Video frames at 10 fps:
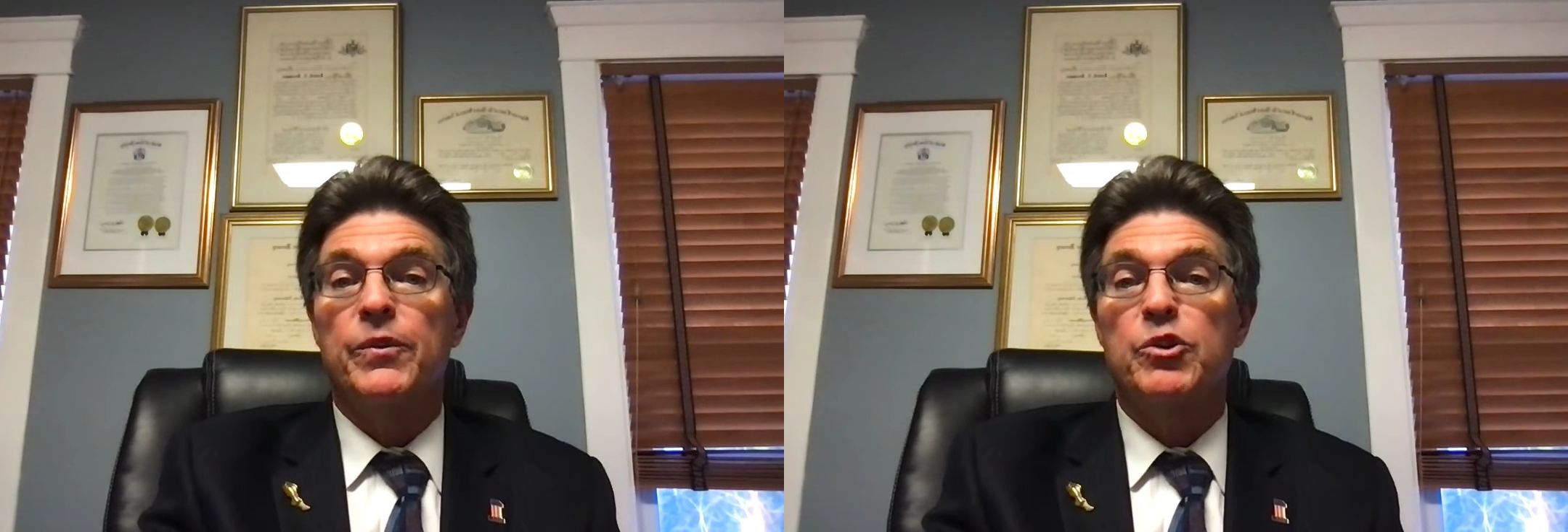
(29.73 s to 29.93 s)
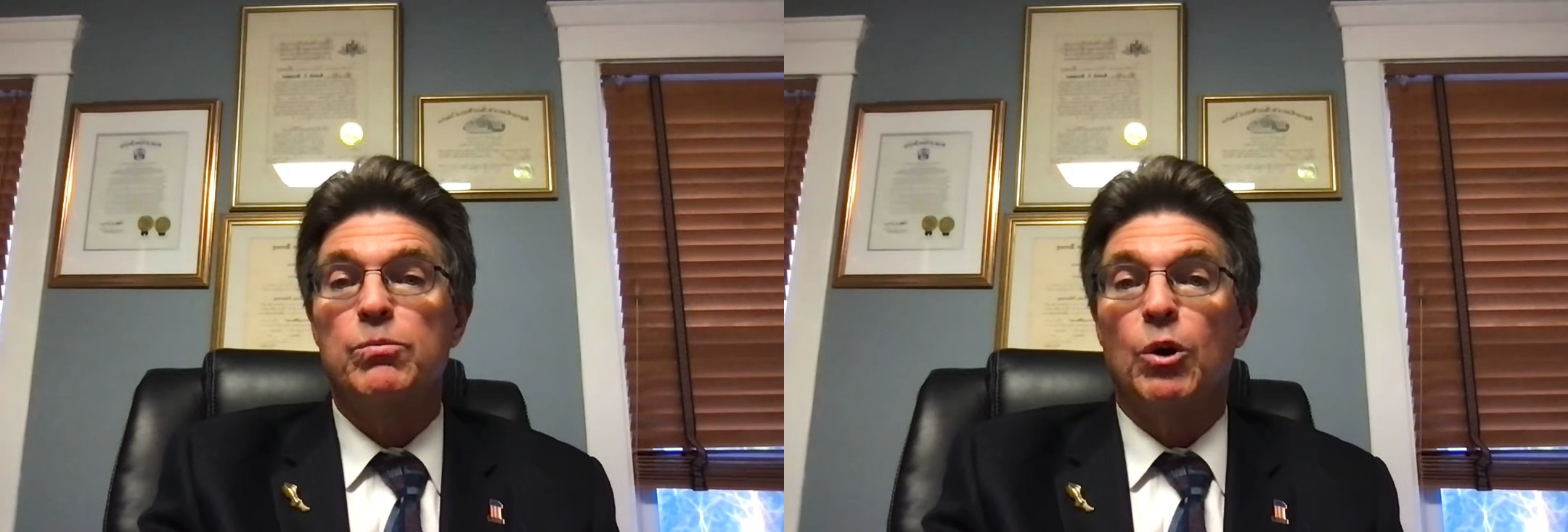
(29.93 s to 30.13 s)

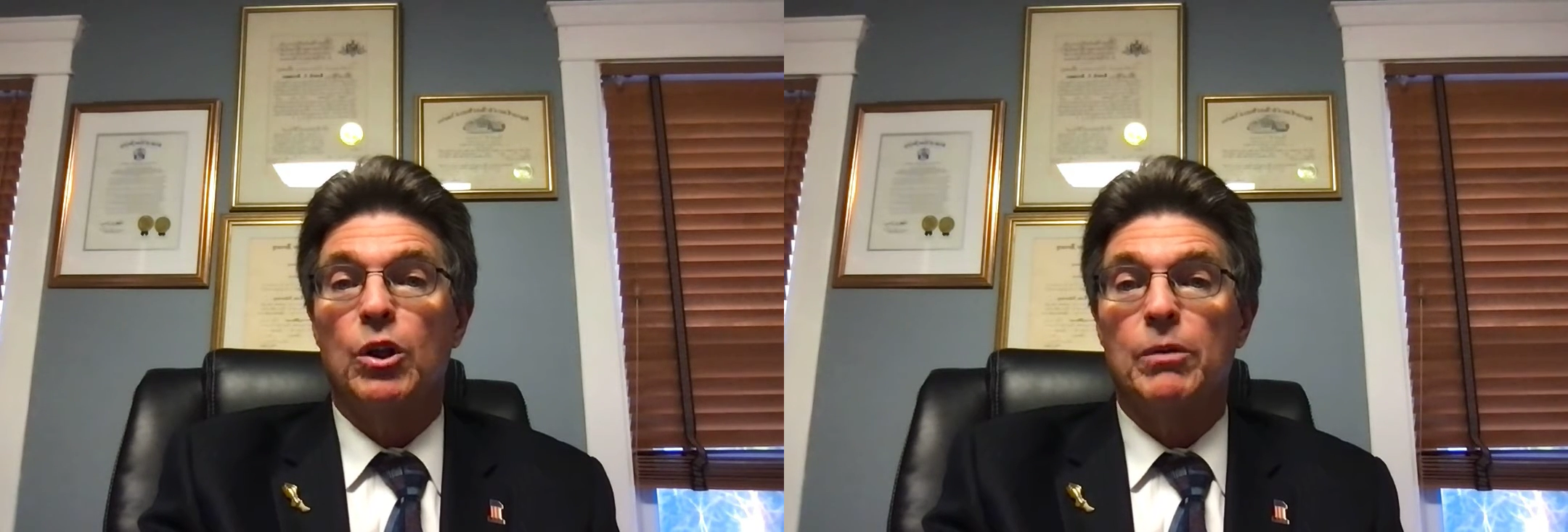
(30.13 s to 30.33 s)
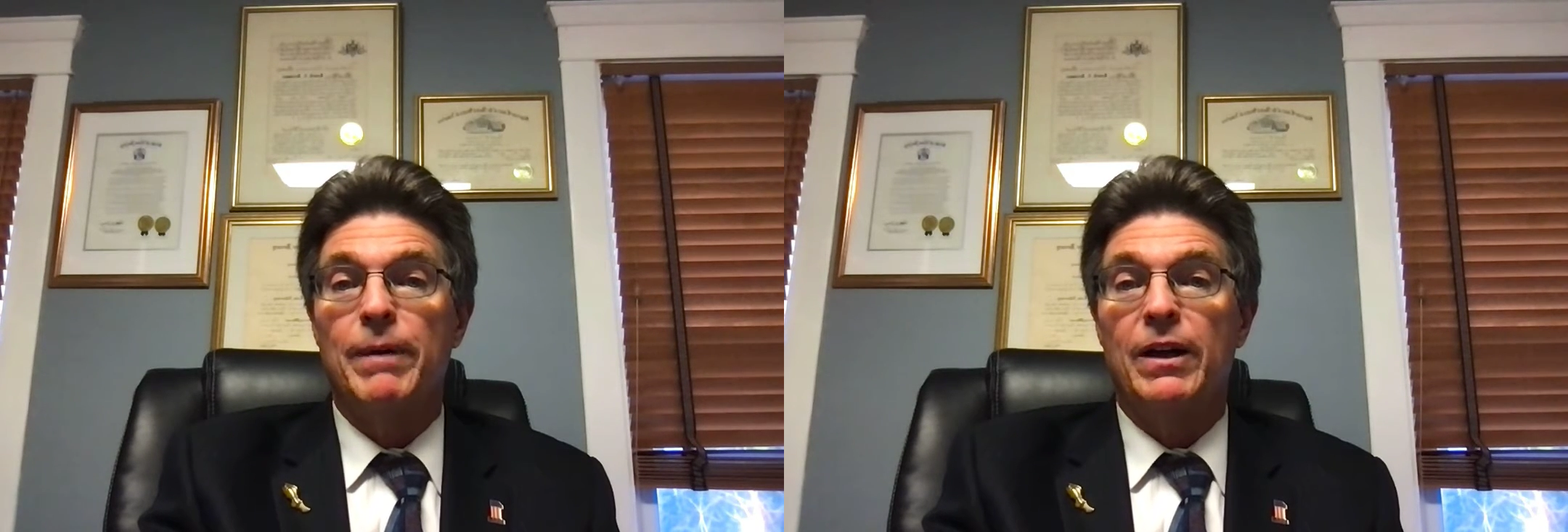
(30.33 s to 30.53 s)

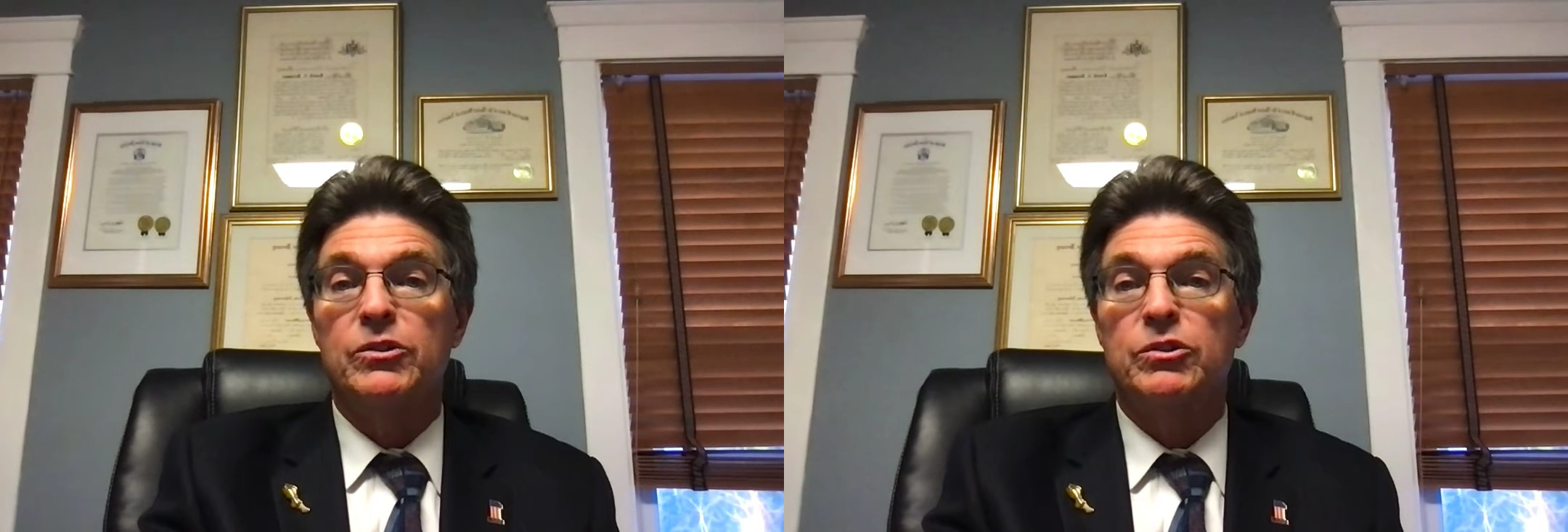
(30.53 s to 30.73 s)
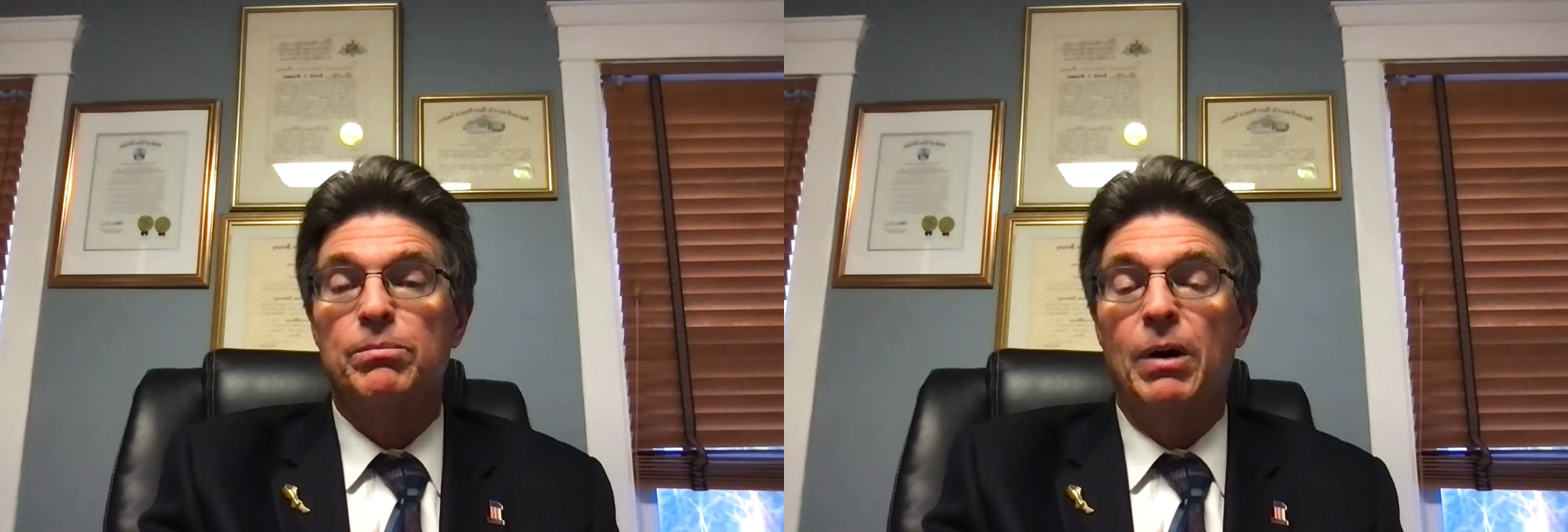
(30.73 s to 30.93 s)
small
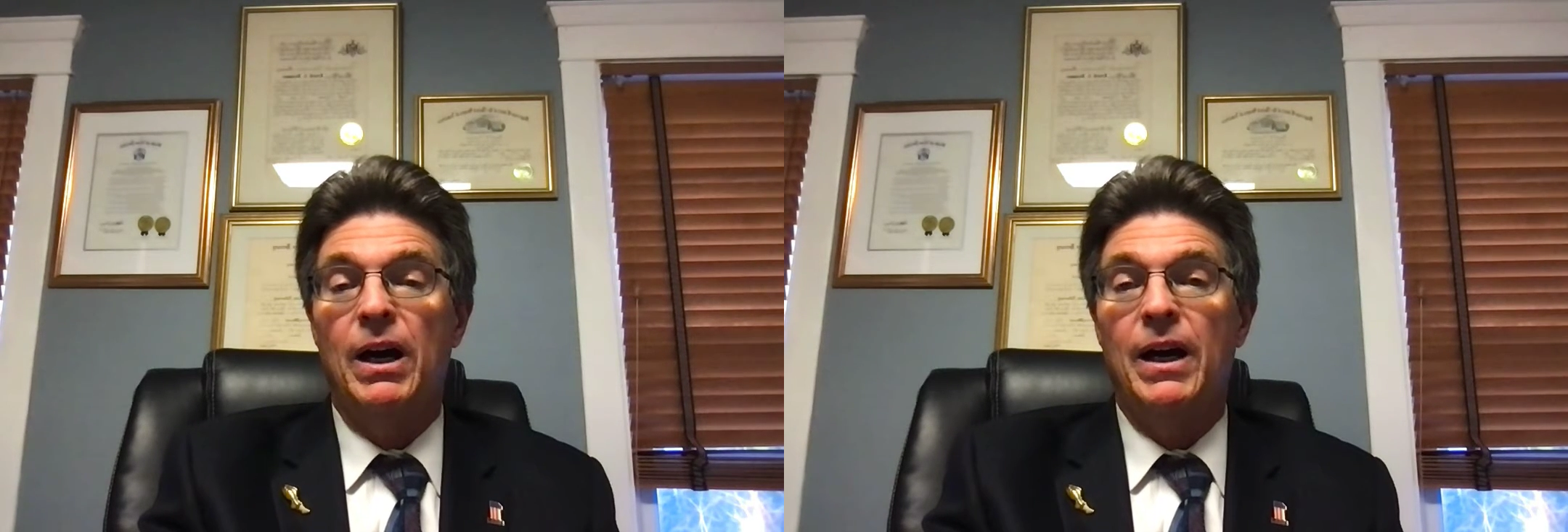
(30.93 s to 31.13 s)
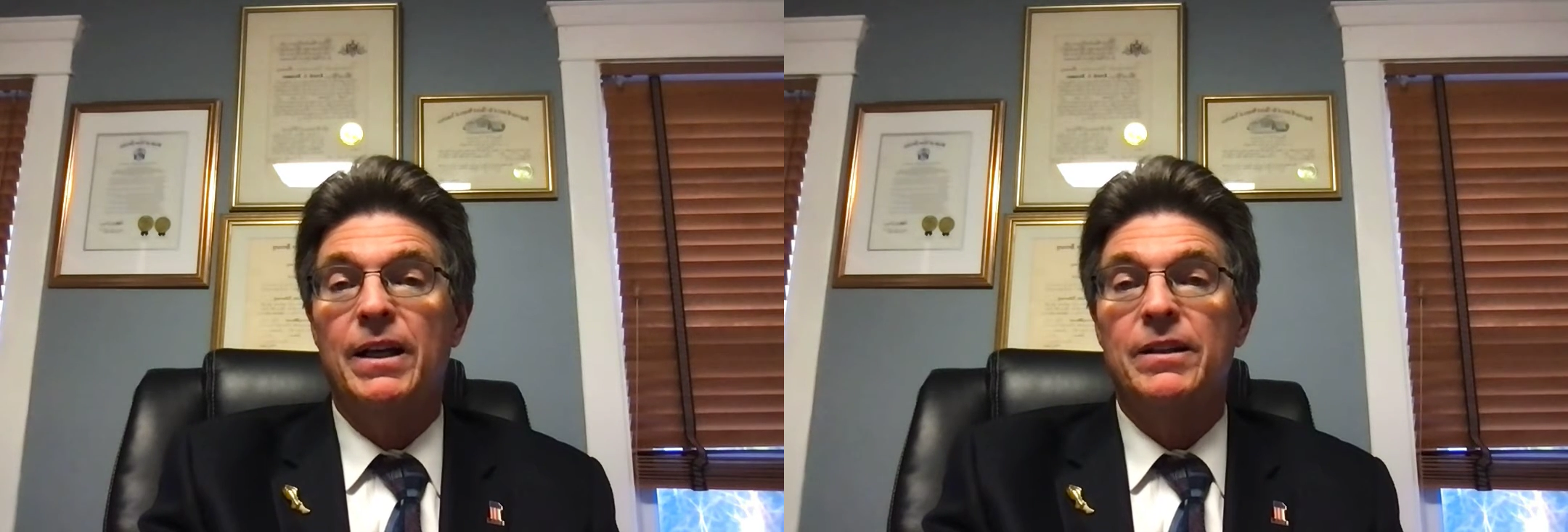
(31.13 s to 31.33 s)
amounts of
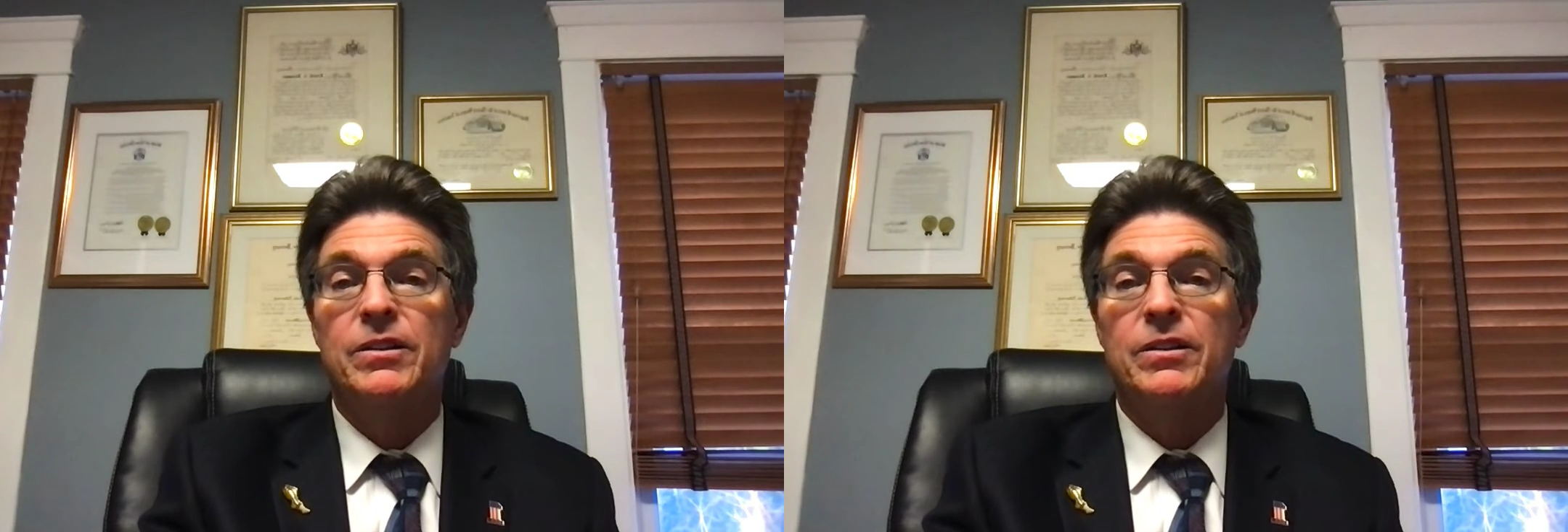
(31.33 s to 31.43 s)
pot,